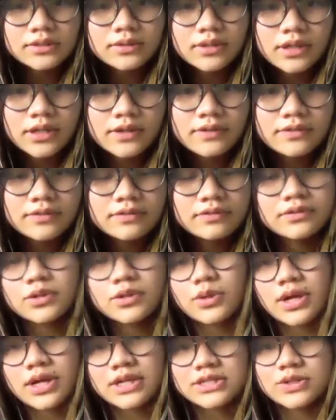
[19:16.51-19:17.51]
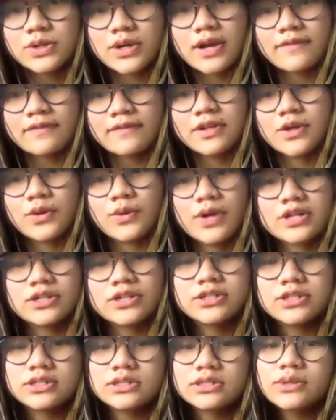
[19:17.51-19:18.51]
If you guys don't have any
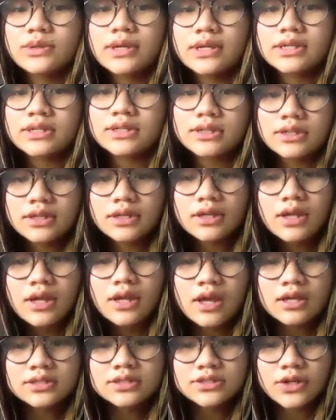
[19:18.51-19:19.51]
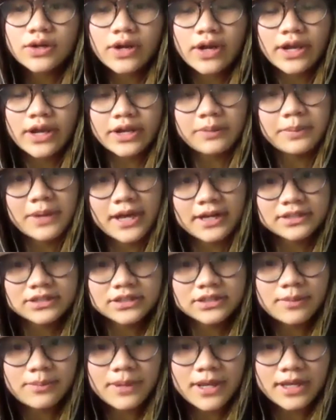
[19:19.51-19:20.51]
questions, you can start heading back to
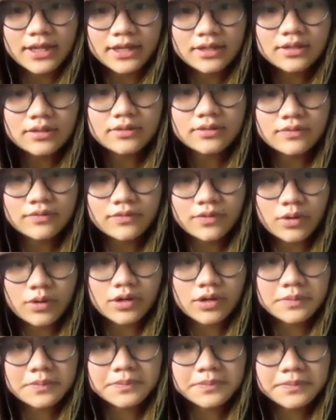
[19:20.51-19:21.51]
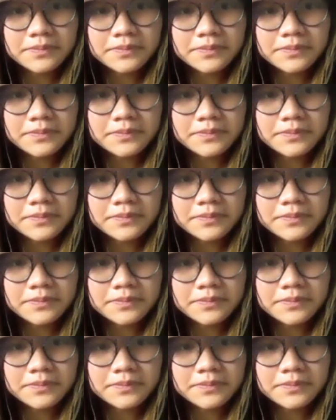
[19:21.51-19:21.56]
the main forum.